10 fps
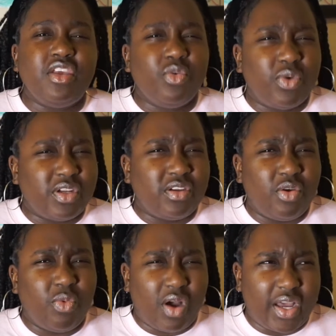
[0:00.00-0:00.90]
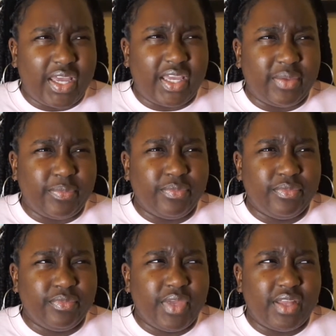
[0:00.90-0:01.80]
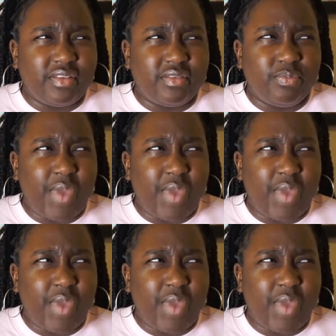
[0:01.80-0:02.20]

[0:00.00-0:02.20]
you want to know why it's